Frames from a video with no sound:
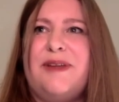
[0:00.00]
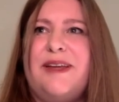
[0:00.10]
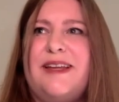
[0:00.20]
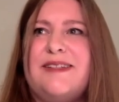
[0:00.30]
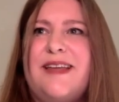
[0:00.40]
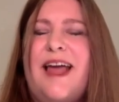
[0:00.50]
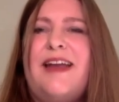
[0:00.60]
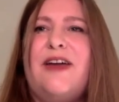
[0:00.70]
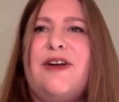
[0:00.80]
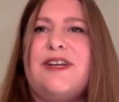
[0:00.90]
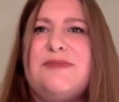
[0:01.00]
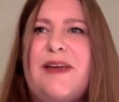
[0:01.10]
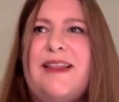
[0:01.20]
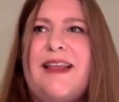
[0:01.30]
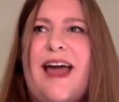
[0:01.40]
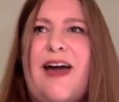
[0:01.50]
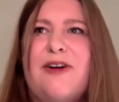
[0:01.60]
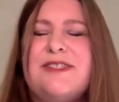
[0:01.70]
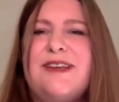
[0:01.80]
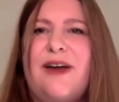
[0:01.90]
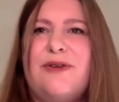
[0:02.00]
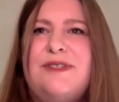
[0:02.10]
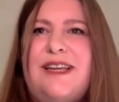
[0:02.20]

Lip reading: is, now explain that. How is it OD?